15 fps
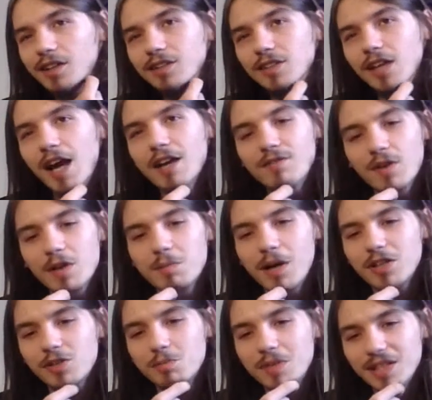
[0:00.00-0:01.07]
I very
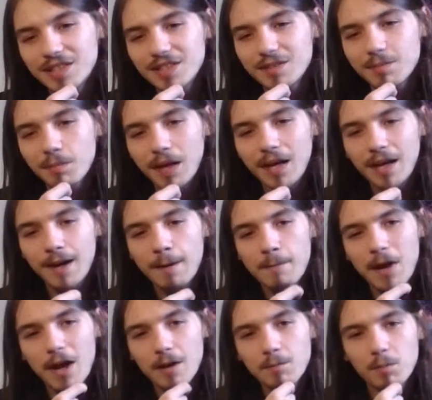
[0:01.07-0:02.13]
much miss being in a
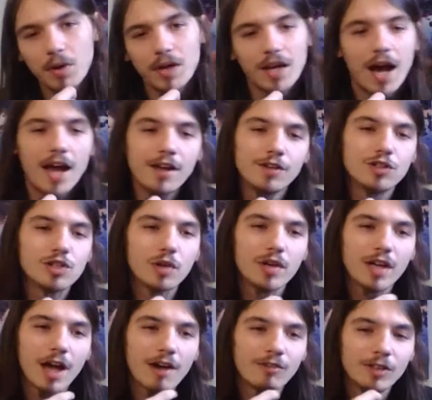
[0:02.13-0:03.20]
band, but I enjoy
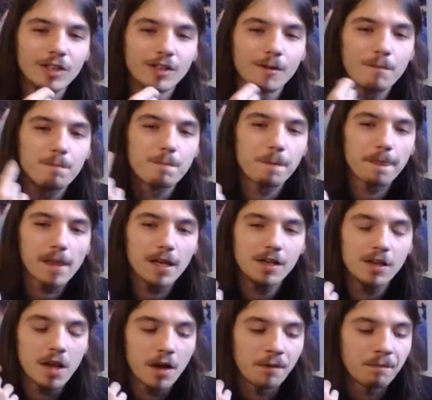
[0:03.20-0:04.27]
having,
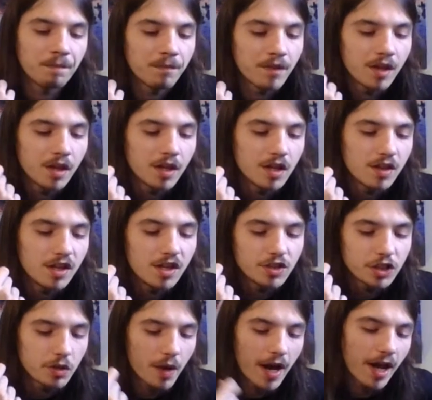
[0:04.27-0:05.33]
the
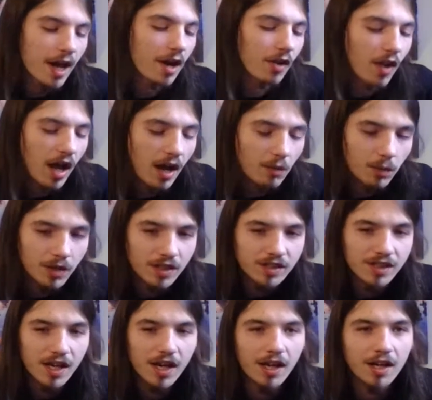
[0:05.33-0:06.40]
issue I had a lot was
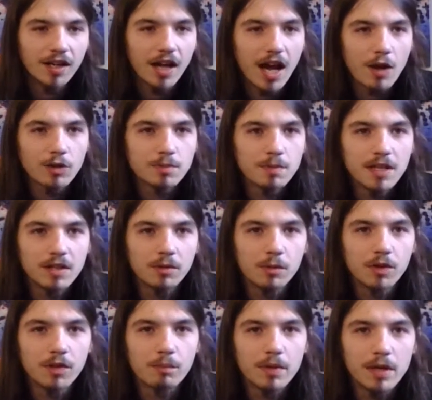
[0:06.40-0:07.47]
I was being
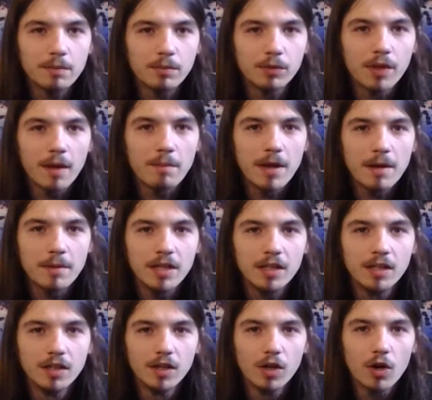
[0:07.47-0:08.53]
with people that maybe
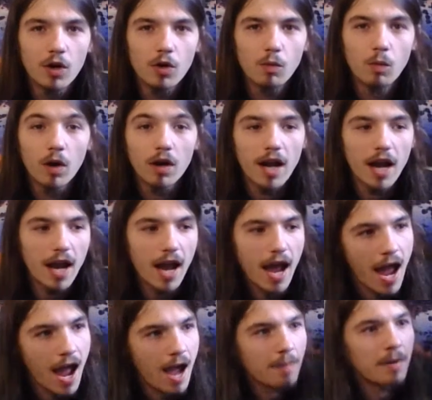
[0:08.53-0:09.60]
weren't
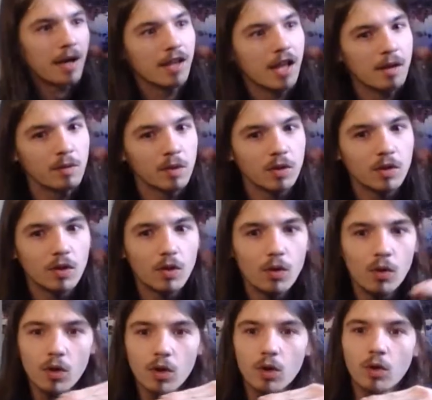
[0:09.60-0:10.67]
at my level
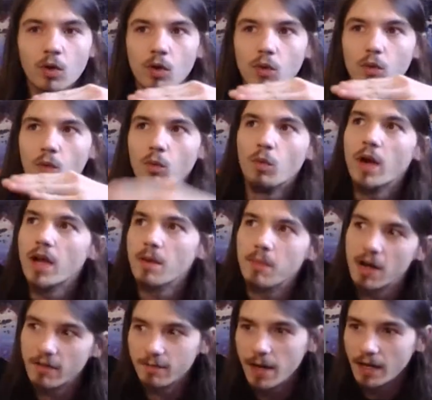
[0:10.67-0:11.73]
or were way
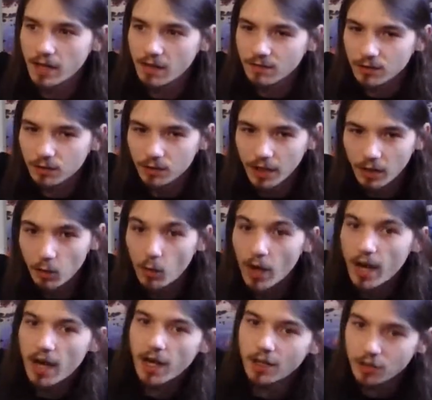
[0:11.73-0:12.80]
above my level, like
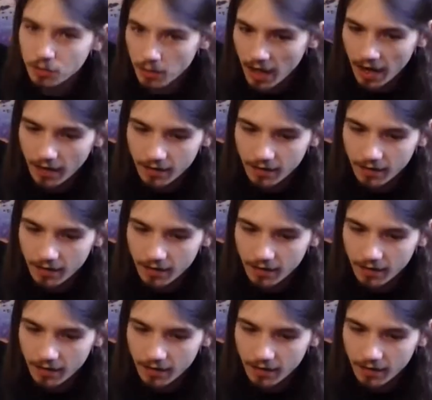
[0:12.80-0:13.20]
way too high